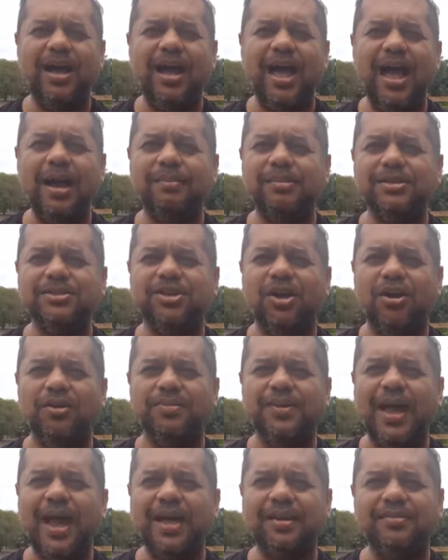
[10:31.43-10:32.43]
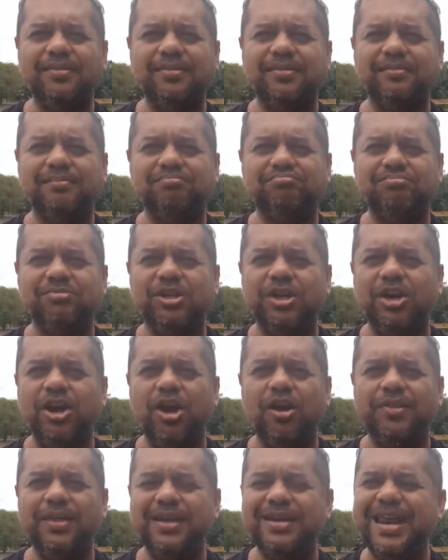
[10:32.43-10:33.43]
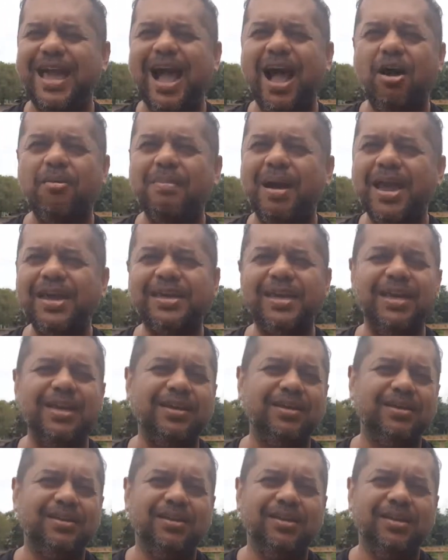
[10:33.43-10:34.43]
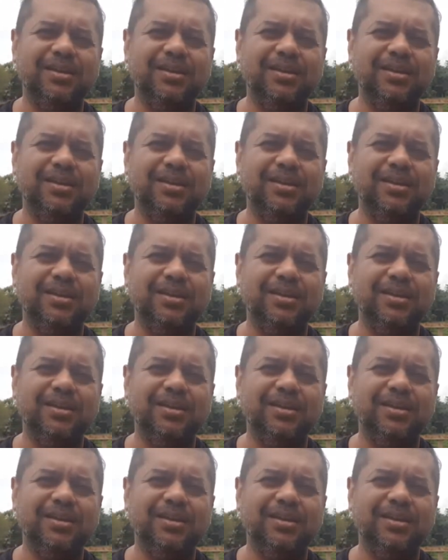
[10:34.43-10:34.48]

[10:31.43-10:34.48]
Amazon that, you know, they're now making